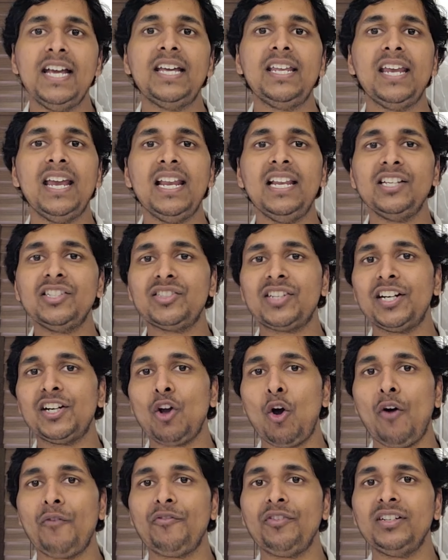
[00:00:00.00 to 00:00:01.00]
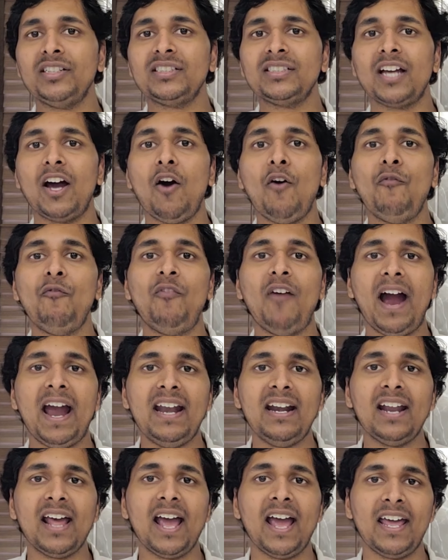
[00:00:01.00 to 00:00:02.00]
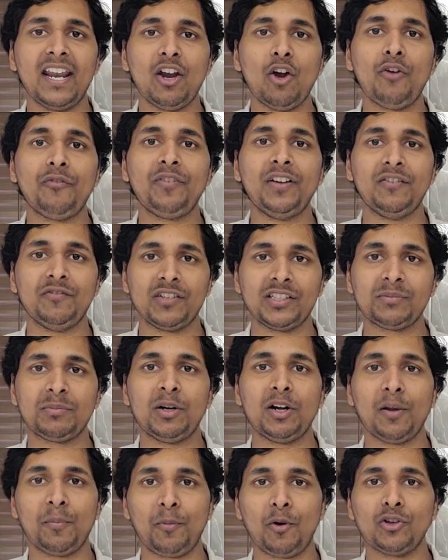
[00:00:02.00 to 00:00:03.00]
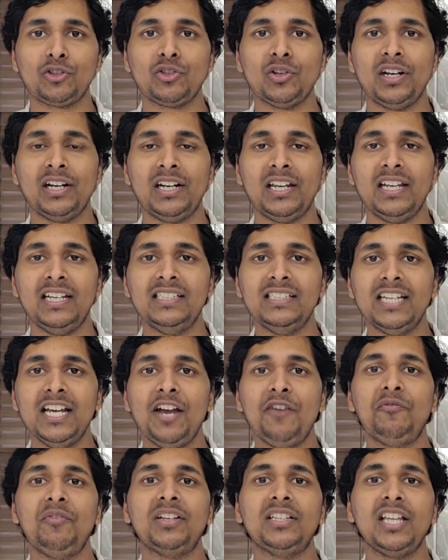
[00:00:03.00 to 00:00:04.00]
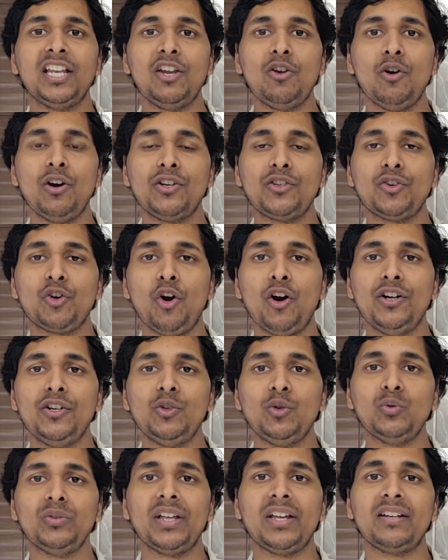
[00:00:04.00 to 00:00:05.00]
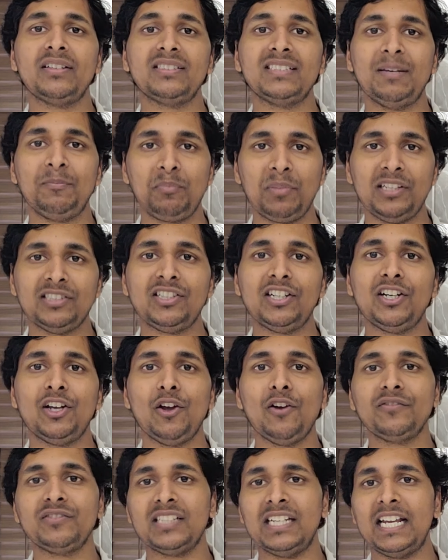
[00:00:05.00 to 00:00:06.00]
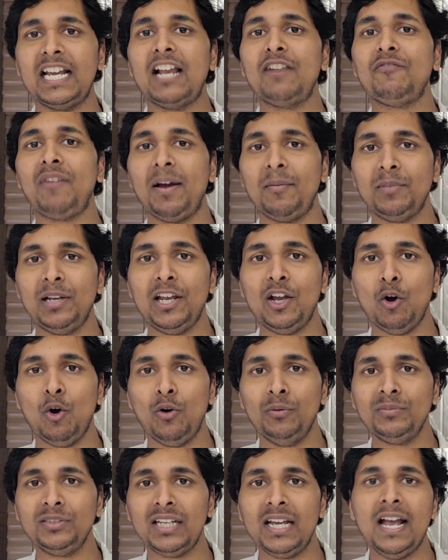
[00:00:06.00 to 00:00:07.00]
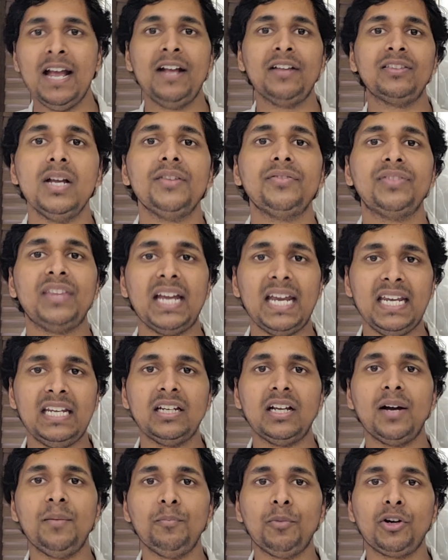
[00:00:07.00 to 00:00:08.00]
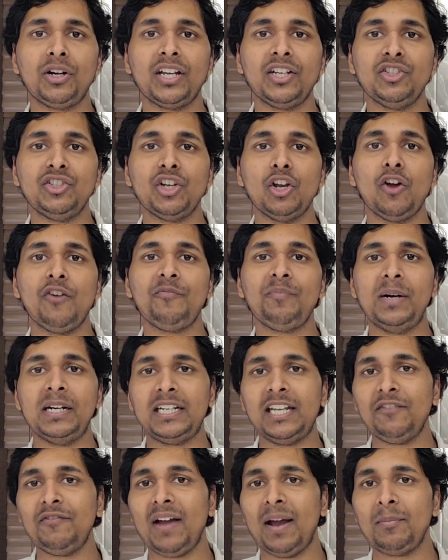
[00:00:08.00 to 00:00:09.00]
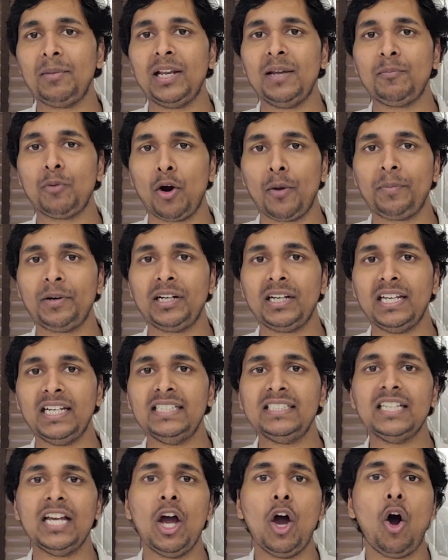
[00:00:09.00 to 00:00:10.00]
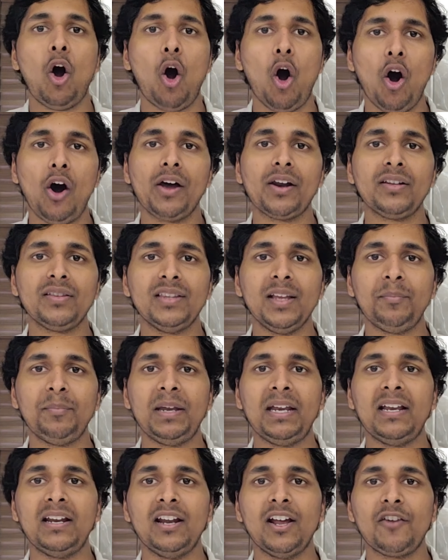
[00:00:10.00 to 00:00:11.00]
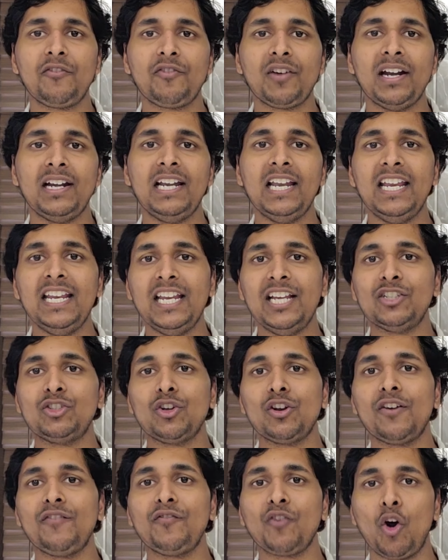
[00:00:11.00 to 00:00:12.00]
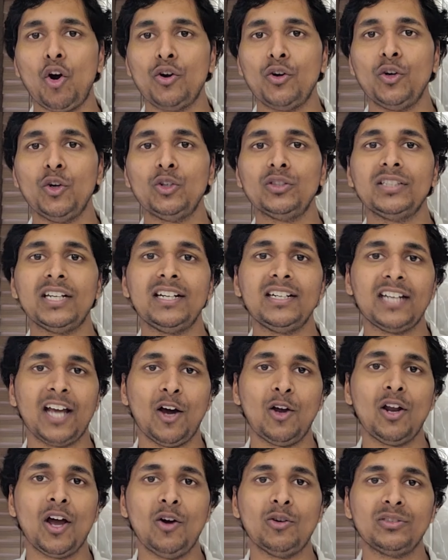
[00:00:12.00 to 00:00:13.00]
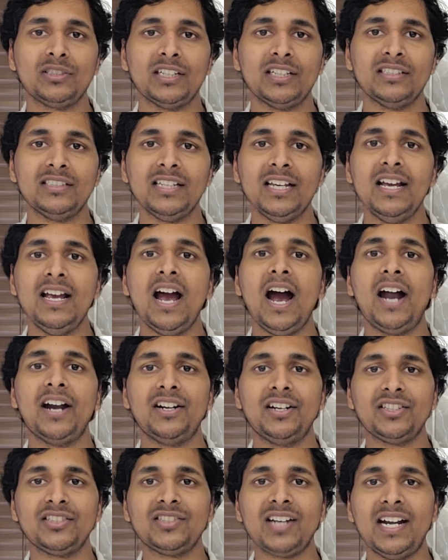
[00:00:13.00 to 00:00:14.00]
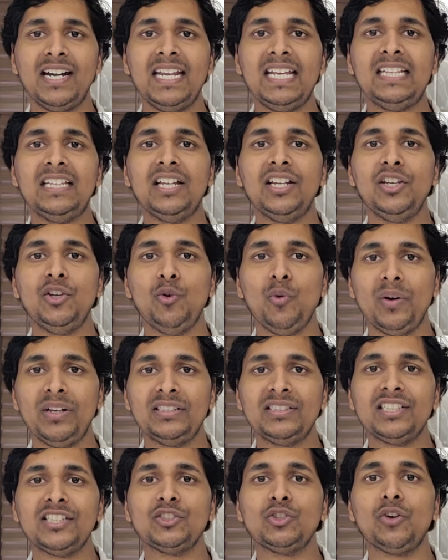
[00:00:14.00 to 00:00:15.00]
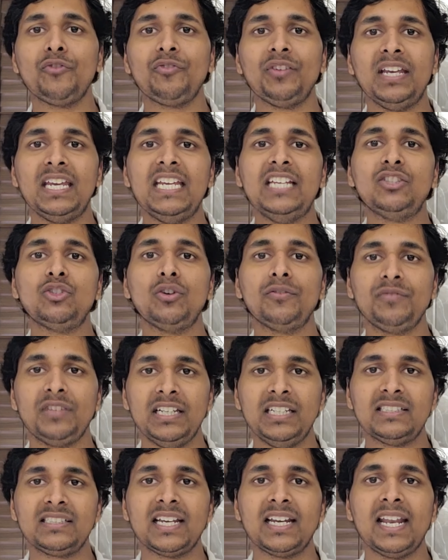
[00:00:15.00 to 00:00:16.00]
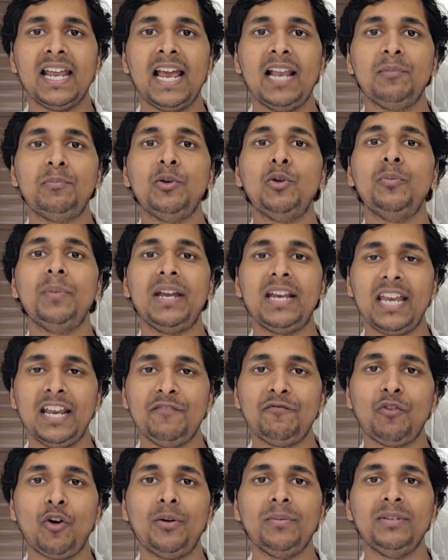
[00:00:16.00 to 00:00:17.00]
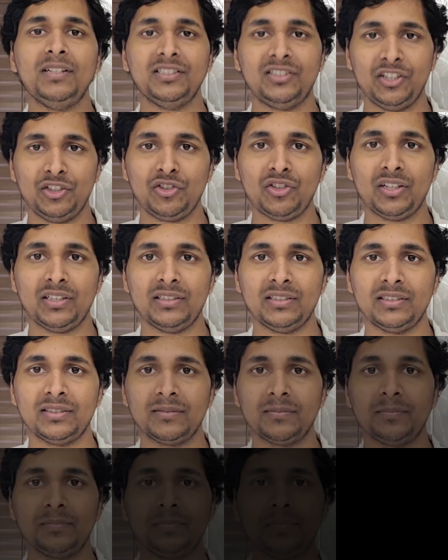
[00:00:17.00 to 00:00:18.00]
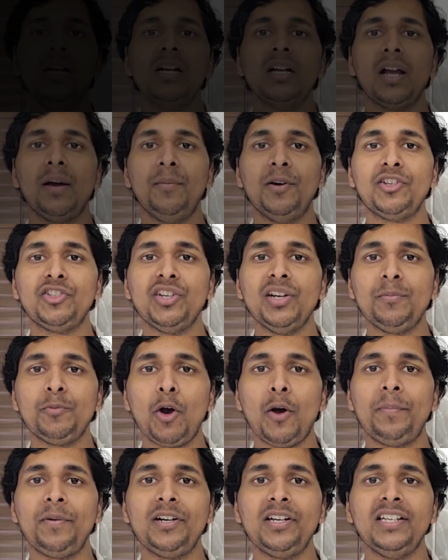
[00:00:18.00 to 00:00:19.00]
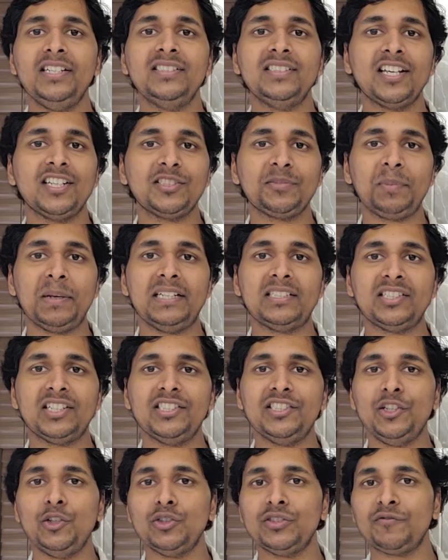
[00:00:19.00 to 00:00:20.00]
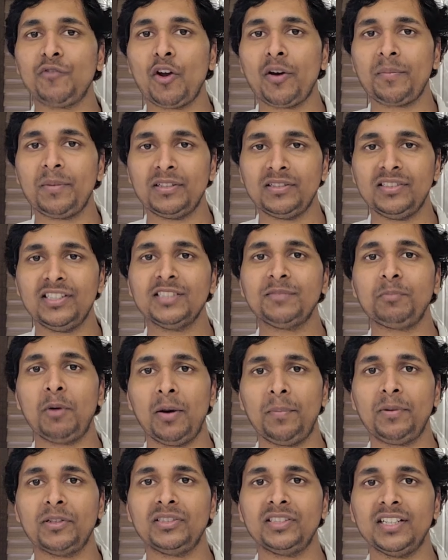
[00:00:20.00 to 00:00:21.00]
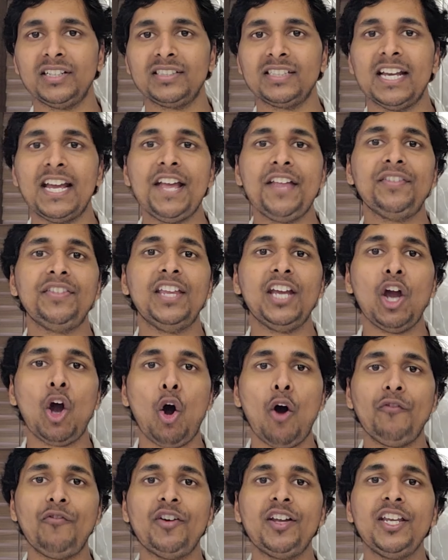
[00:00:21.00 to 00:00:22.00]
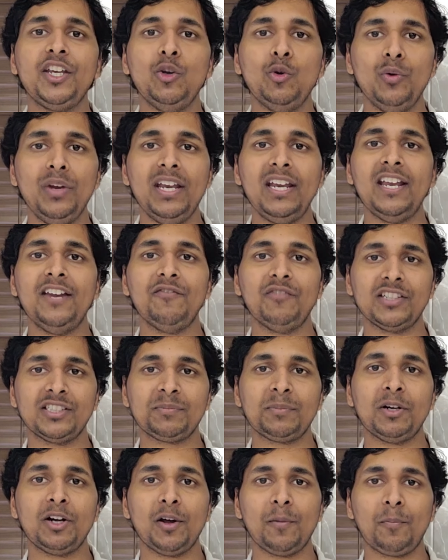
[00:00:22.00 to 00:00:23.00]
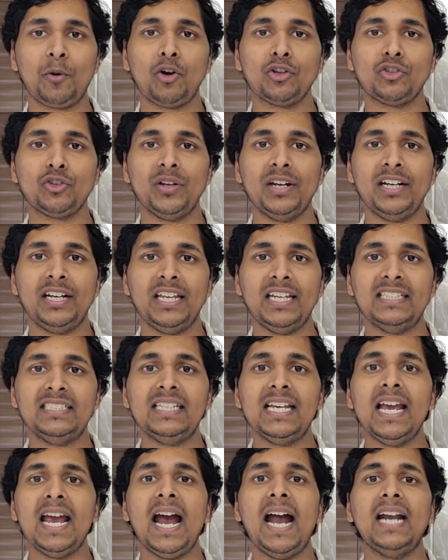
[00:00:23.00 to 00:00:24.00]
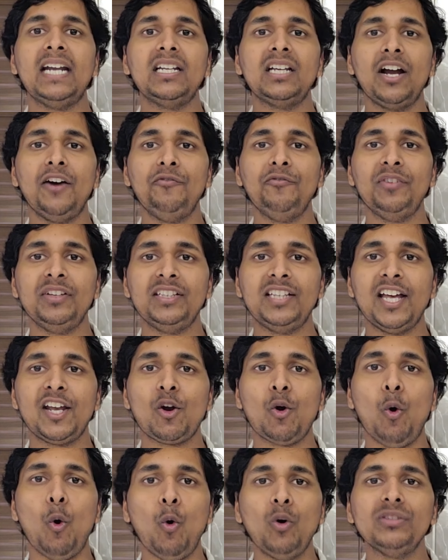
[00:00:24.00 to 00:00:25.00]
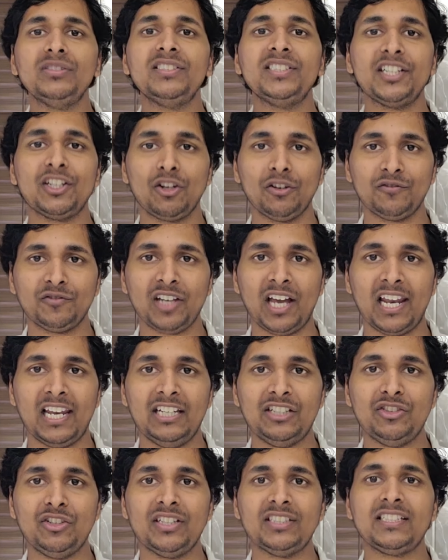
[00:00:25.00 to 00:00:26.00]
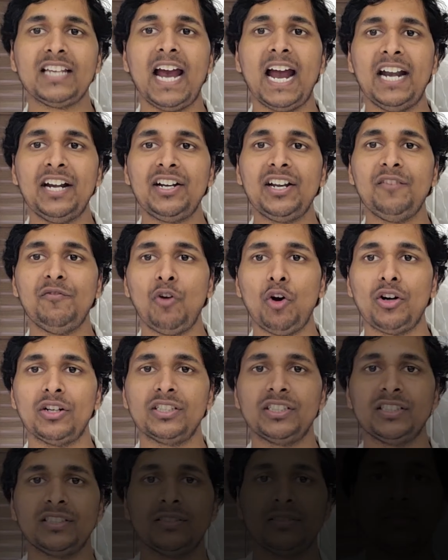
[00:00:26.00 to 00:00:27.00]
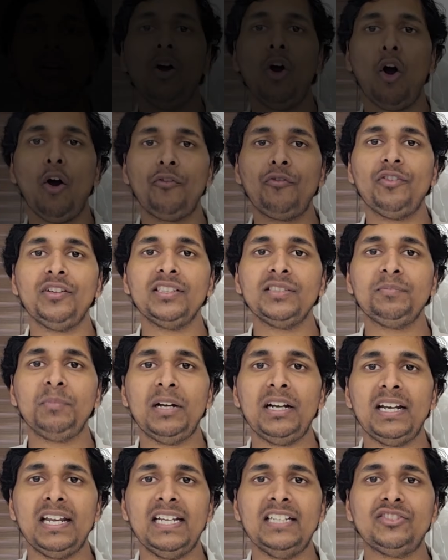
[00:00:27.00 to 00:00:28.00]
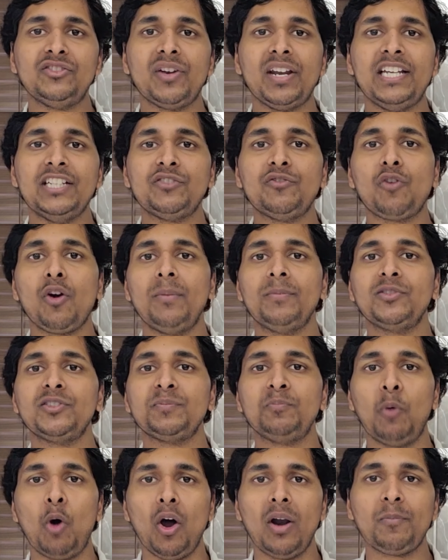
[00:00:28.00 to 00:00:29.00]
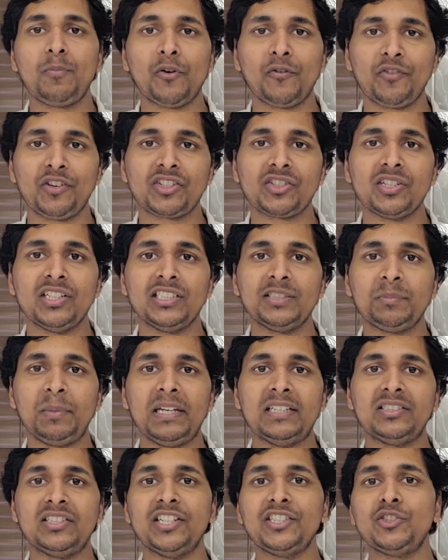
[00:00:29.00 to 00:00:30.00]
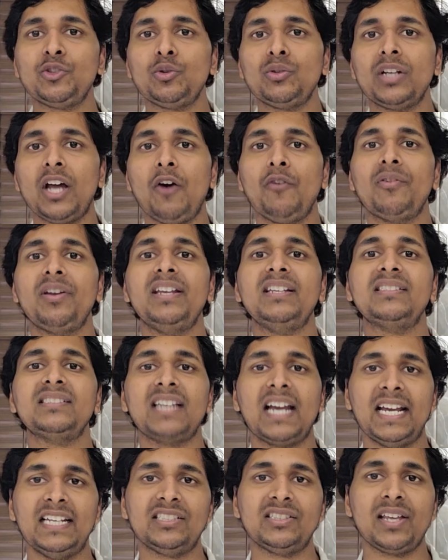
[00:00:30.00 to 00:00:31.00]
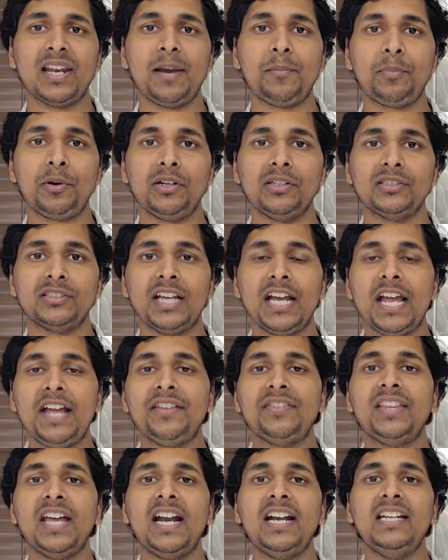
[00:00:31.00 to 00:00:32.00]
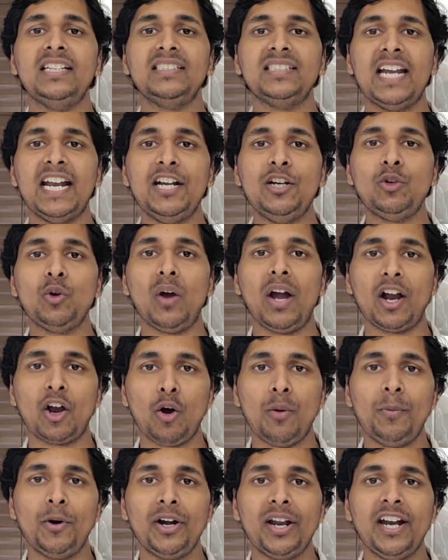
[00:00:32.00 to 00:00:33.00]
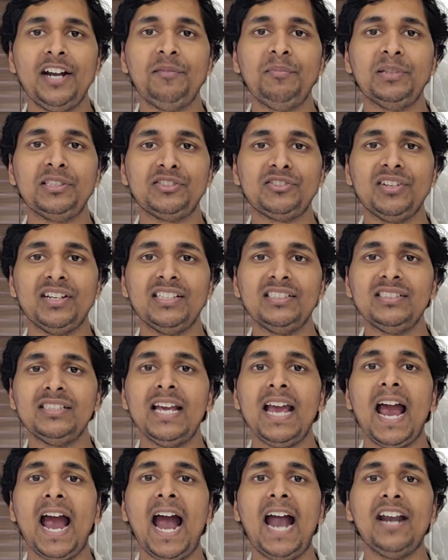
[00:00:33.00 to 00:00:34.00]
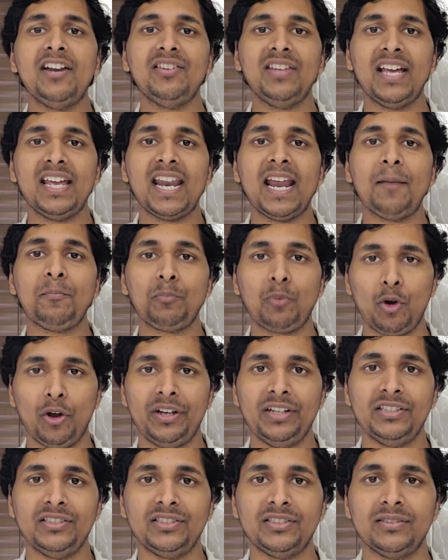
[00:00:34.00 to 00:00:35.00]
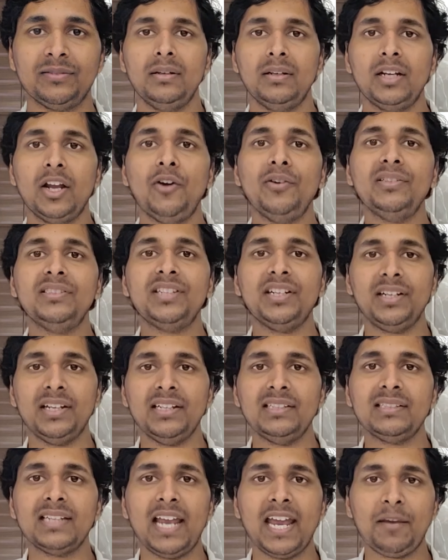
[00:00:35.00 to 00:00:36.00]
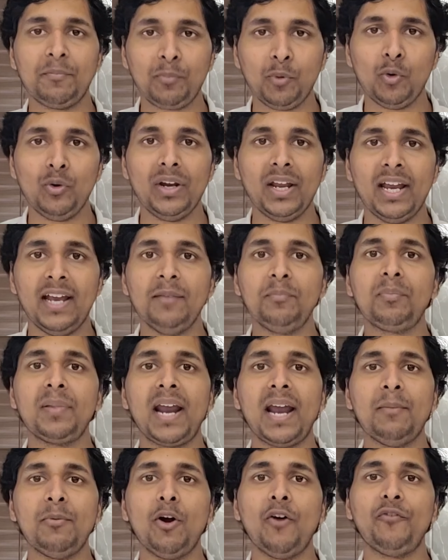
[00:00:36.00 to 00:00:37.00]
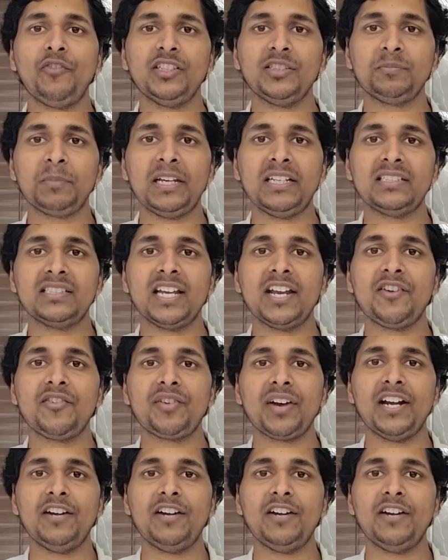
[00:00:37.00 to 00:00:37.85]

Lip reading: Real estate offers a wide array of investment opportunities, whether you are drawn to the simplicity of single family homes, the income potential of multifamily properties, or the beginner friendly nature of condos and townhouses. Understanding the nuances of each of these can help you make informed decisions. Commercial properties are spaces used for business purposes. They offer unique investment opportunities and come with their own set of challenges and rewards. Office buildings range from small professional spaces to towering skyscrapers. They are designed to accommodate business and their employees. Now, in cities like Pune, prime office space can